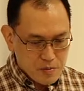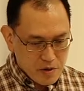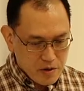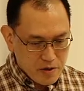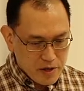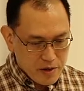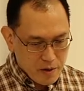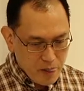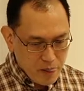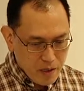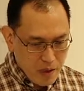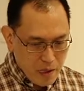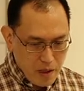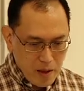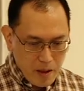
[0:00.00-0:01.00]
Right?
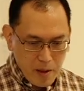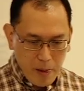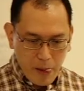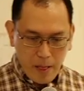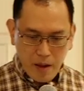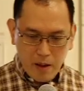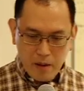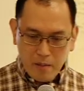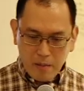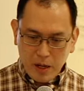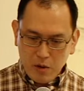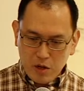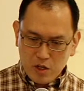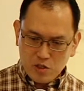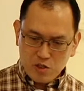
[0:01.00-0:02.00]
But I
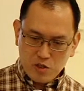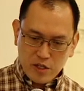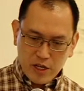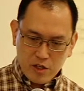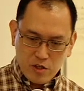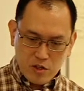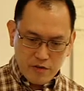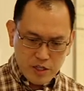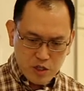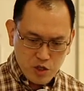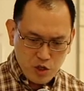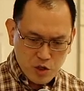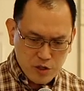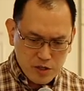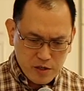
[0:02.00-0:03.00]
want you to take note of the
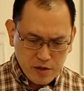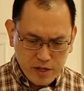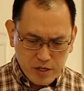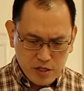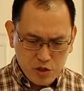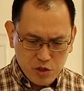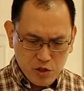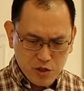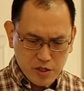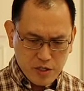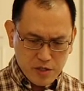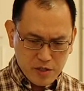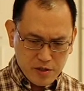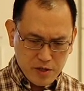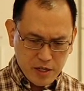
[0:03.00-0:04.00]
Duke, right? The Duke,
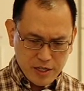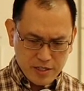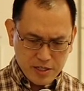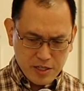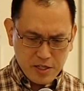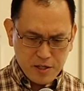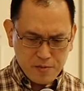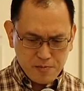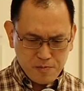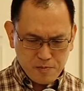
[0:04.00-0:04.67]
you can see,